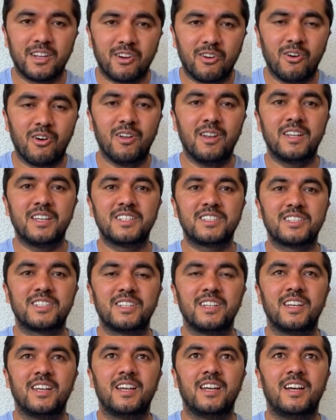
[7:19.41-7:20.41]
the
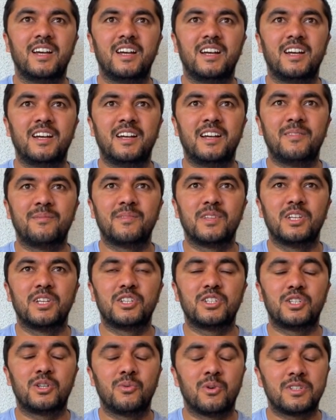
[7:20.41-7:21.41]
college. Uh,
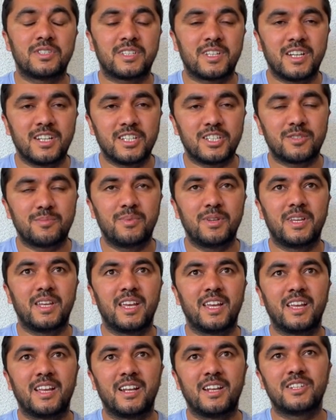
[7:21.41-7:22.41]
she was of speak
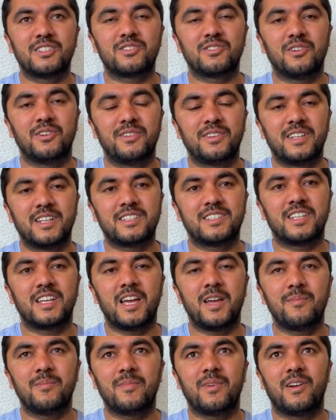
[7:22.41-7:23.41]
English on that
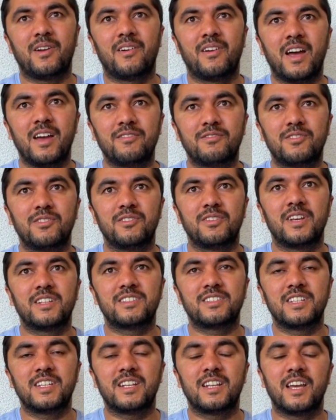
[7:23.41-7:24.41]
time. Arrived to
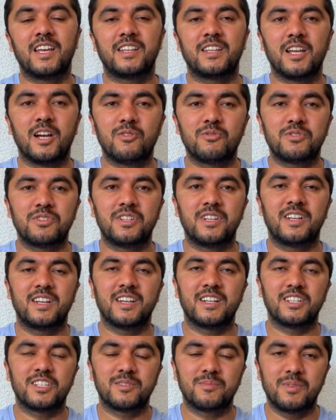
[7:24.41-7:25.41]
United States. Right now she
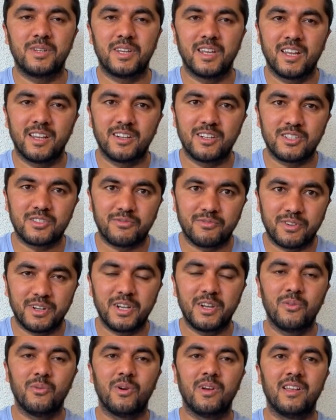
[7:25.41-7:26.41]
can speak English
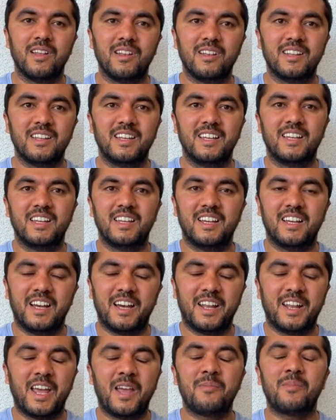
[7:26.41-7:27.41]
very well,
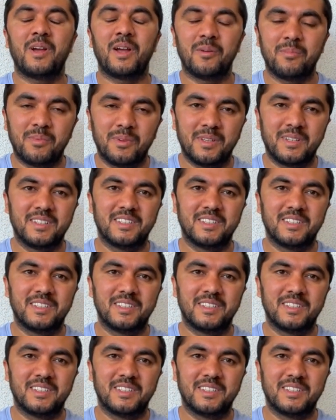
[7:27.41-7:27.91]
and I'm happy